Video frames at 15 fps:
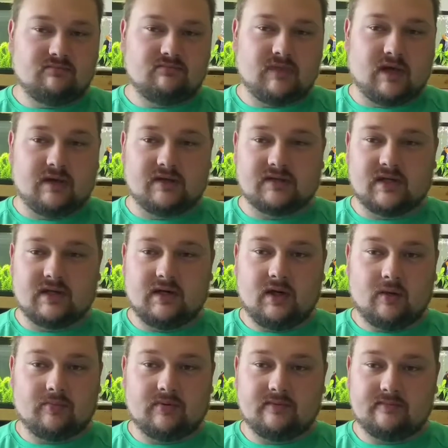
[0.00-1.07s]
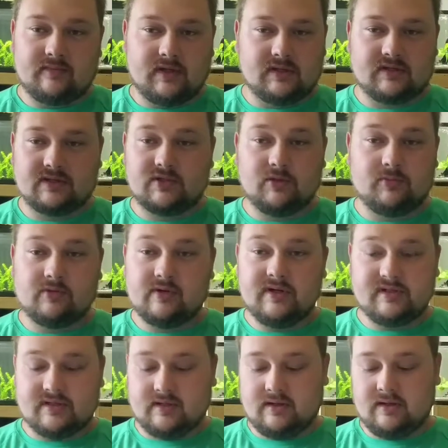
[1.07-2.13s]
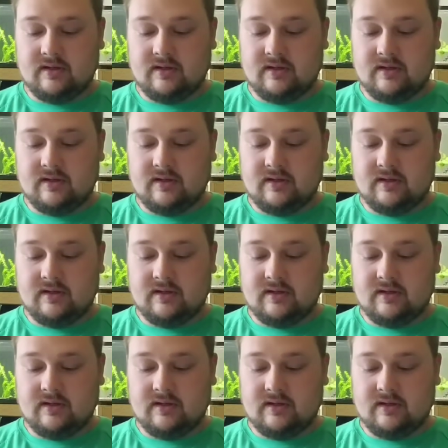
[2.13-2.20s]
how you set it up. It's super easy.